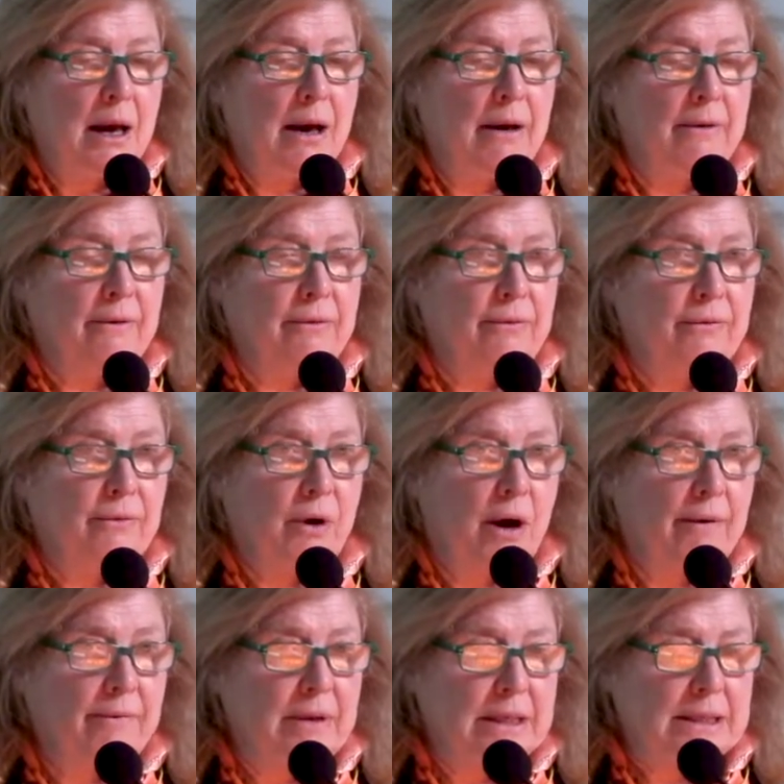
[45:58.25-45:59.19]
of
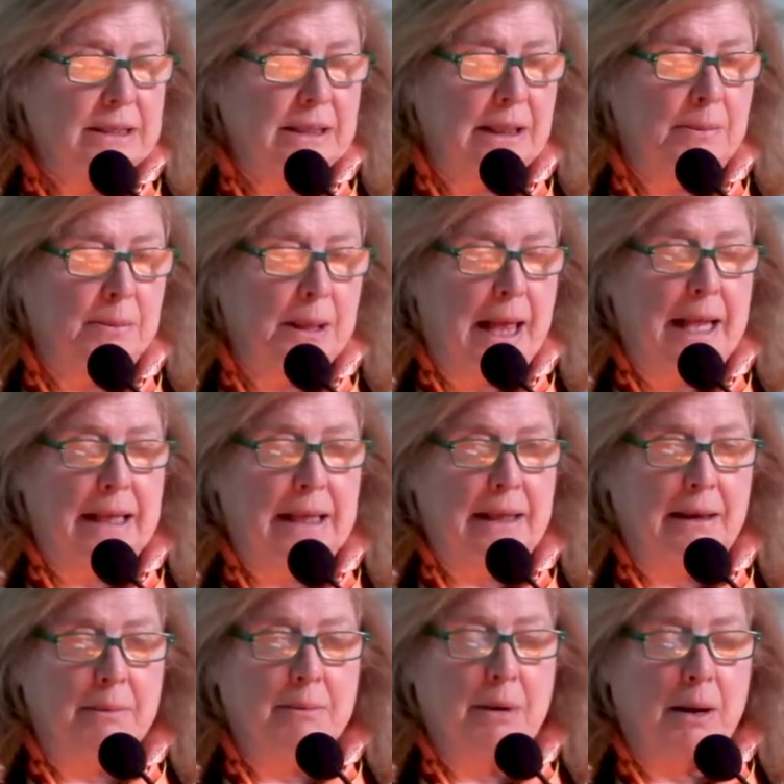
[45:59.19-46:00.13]
obviously
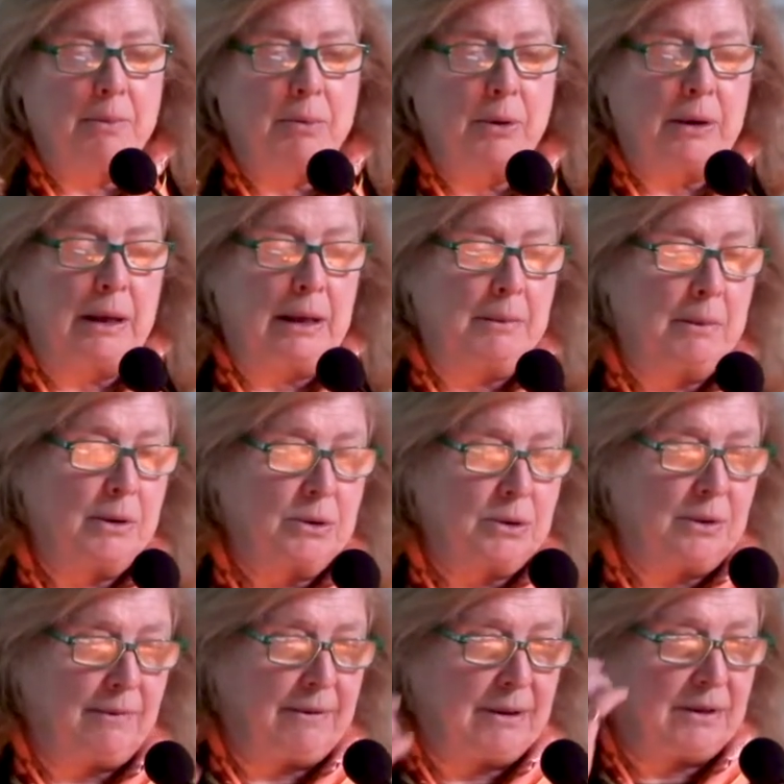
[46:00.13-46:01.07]
planning, putting
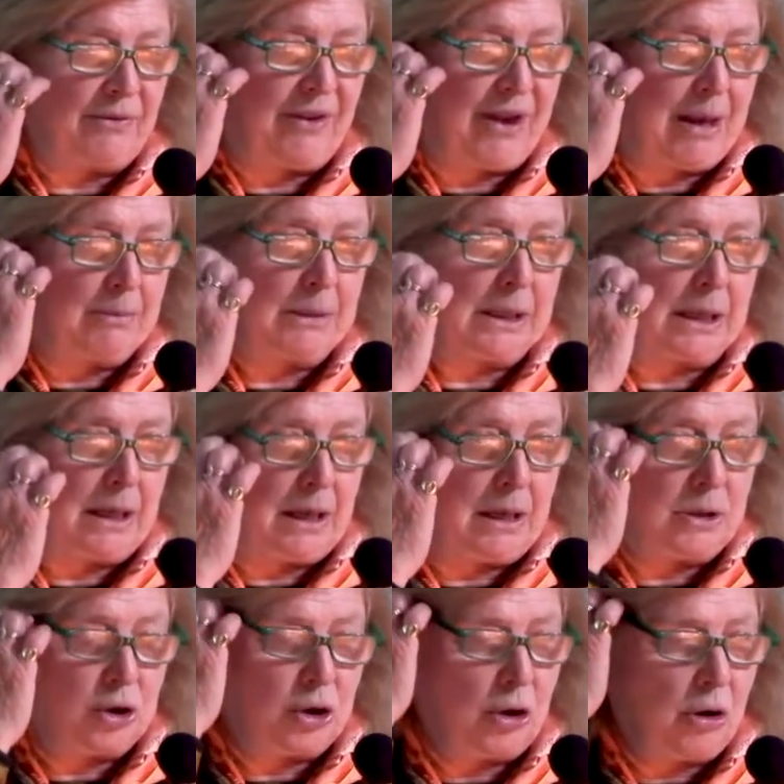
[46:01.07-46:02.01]
most of his family
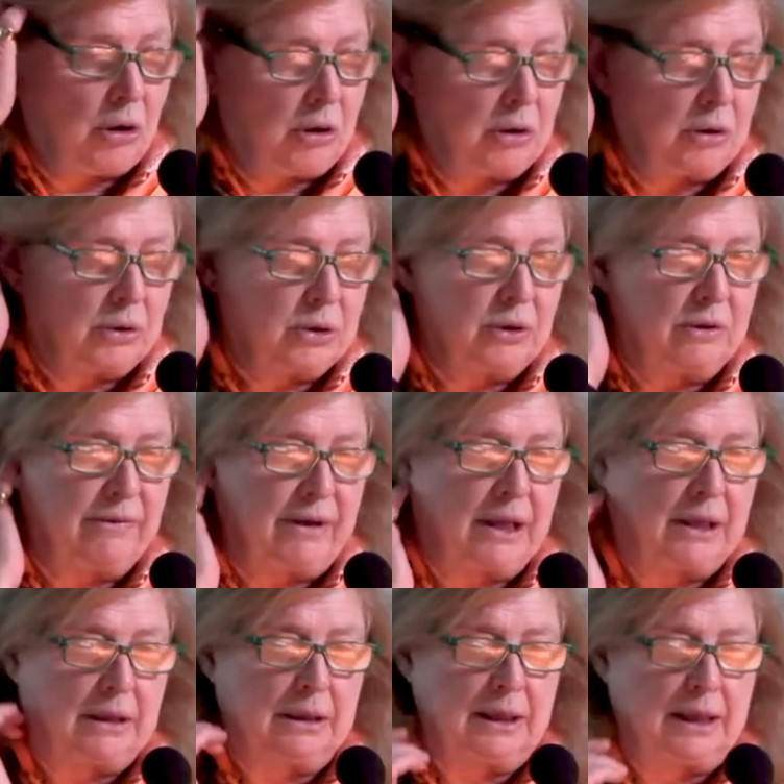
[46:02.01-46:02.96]
in charge of
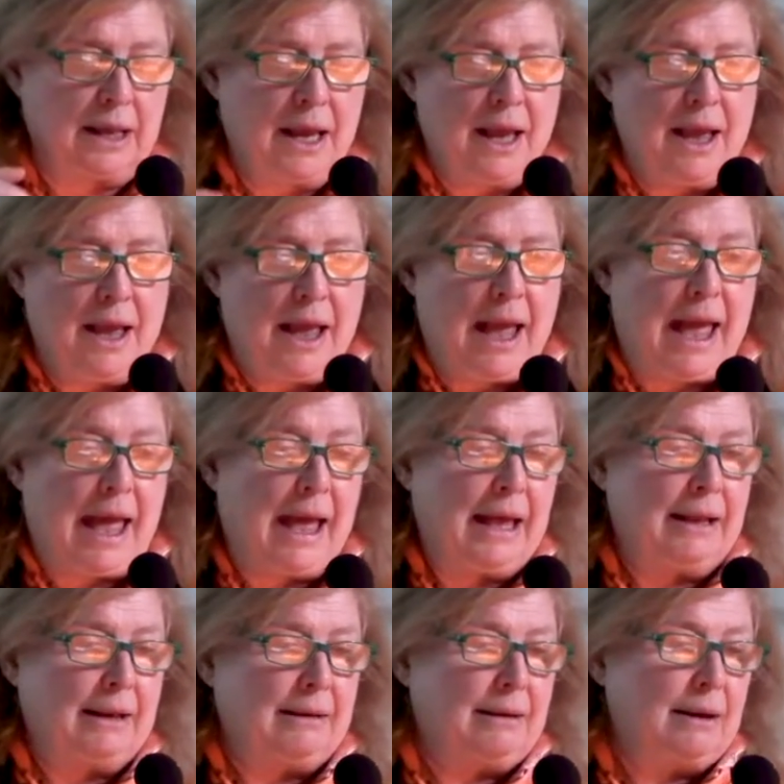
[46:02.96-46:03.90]
Italy,
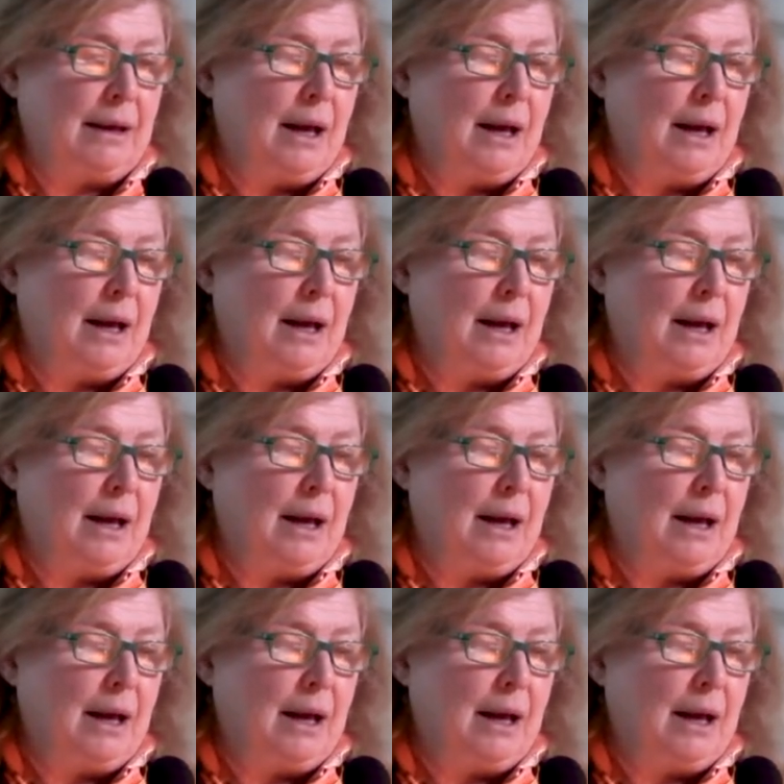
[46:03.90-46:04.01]
and